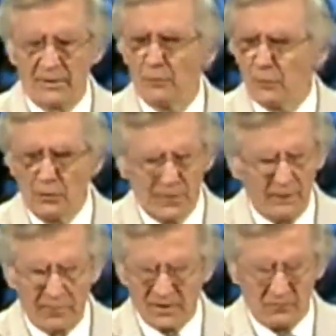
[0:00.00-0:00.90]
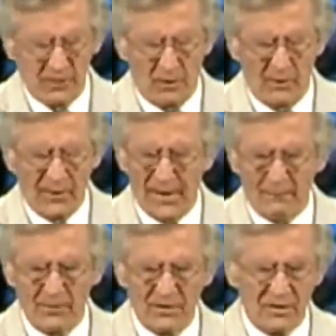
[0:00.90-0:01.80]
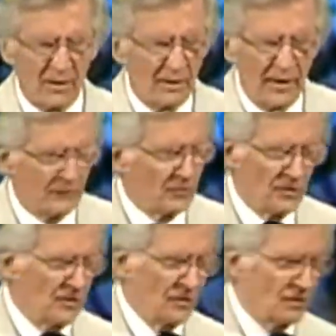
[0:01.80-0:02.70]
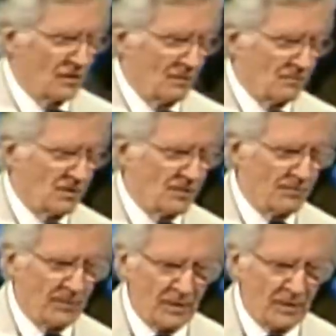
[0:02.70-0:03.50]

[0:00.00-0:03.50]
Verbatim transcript: I don't know that much about what happens after Jesus comes.